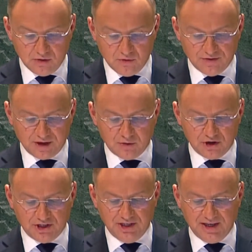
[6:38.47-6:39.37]
with our
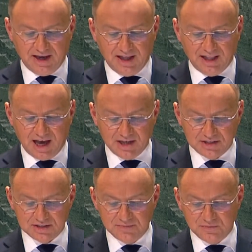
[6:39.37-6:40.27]
key
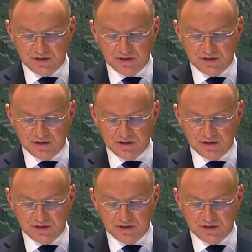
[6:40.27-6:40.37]
allies,